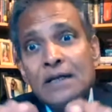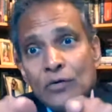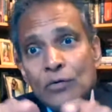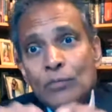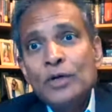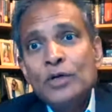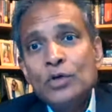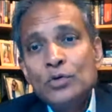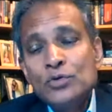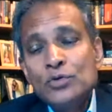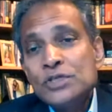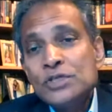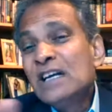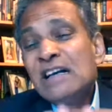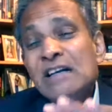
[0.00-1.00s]
to produce
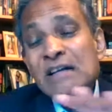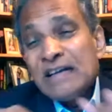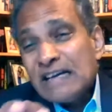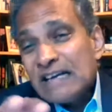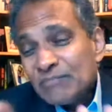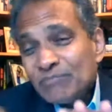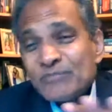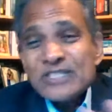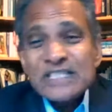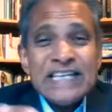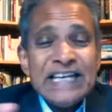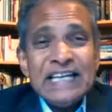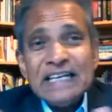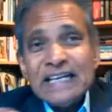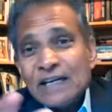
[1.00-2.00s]

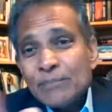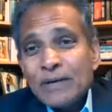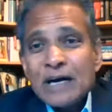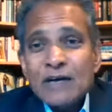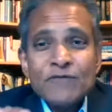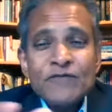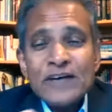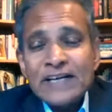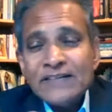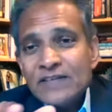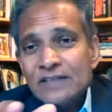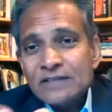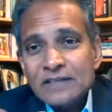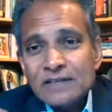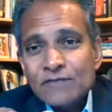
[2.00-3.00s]
steel at about
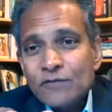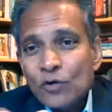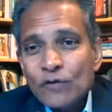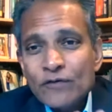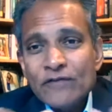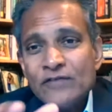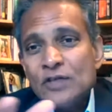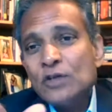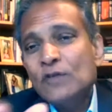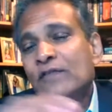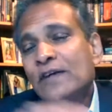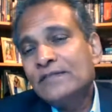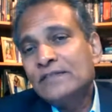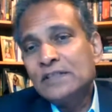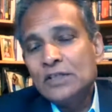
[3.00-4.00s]
$450 to
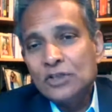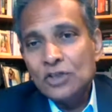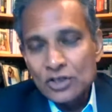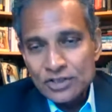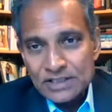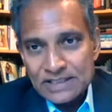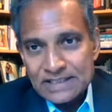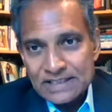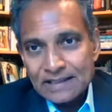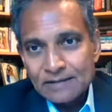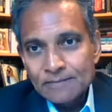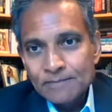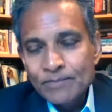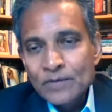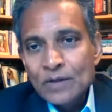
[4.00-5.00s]
$500 a ton,
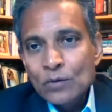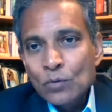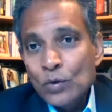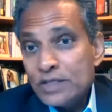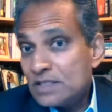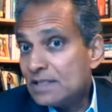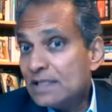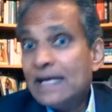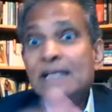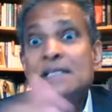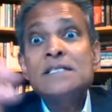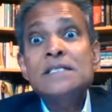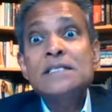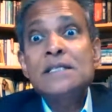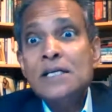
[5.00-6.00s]
which then
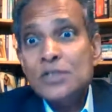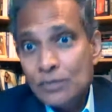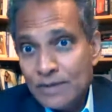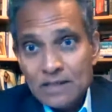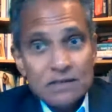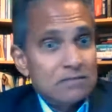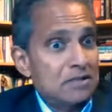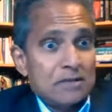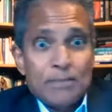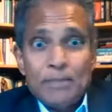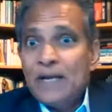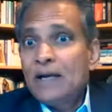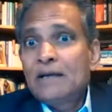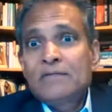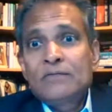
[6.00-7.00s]
starts to be
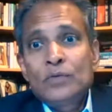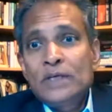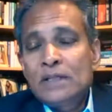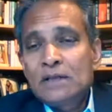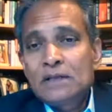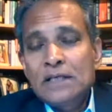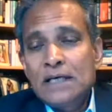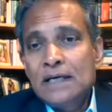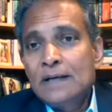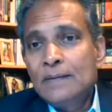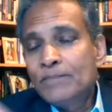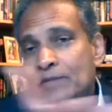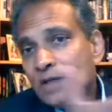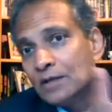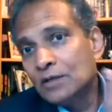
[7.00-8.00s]
competitive with
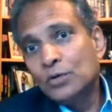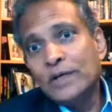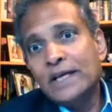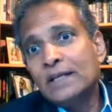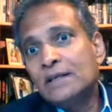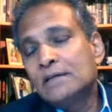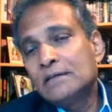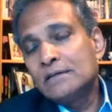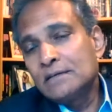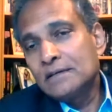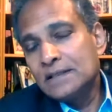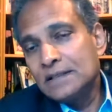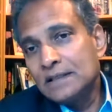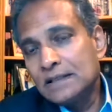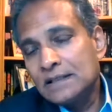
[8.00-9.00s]
doing it
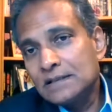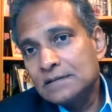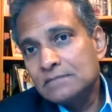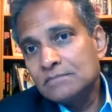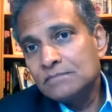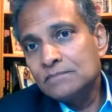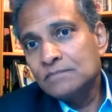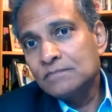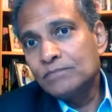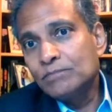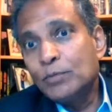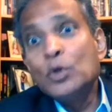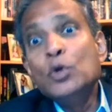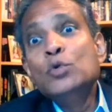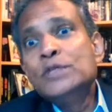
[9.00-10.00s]
the
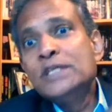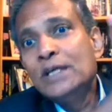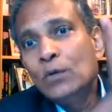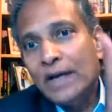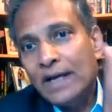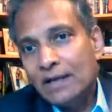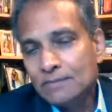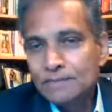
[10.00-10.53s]
polluting way.